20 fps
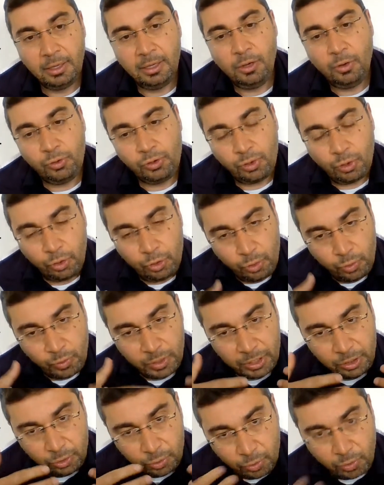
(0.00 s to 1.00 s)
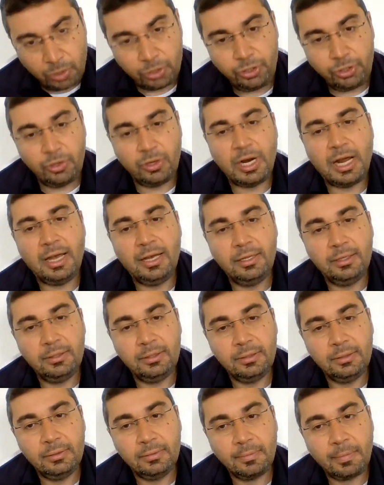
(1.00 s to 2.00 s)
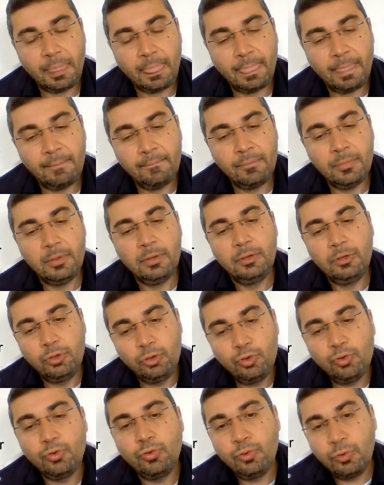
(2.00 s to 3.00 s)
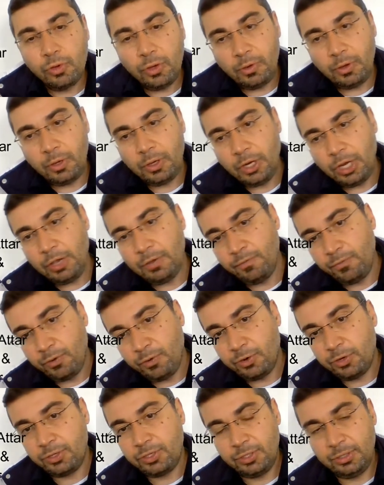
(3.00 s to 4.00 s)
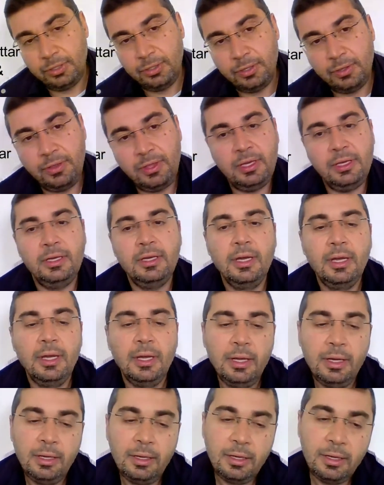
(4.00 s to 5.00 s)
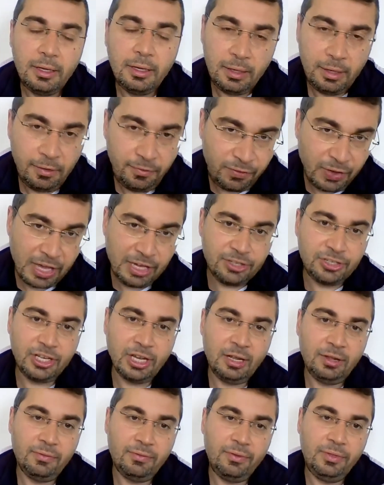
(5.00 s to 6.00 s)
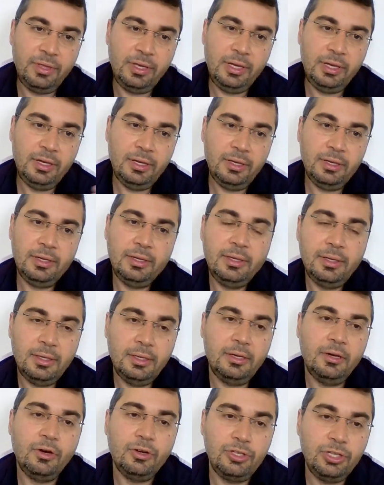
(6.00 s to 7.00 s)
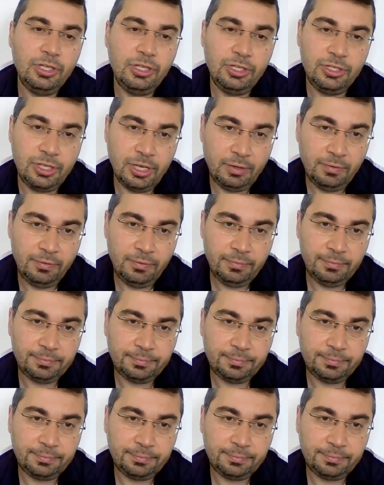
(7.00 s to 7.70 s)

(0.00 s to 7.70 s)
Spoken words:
So when you wash your hand, you reinforce the fake self, the OCD self.